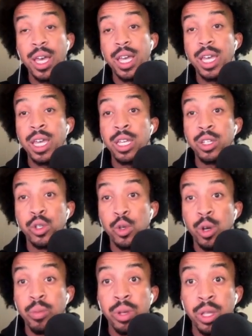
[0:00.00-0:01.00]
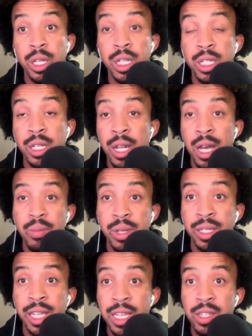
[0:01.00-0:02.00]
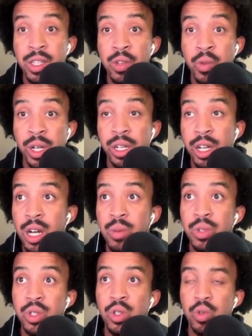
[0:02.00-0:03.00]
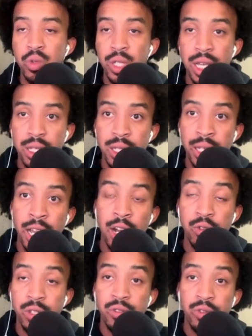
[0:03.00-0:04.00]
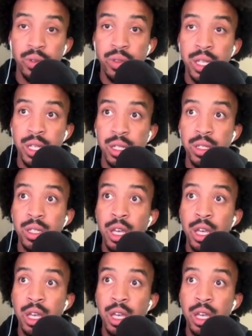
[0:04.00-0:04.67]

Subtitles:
is your ability to not be lazy when it comes to testing out different things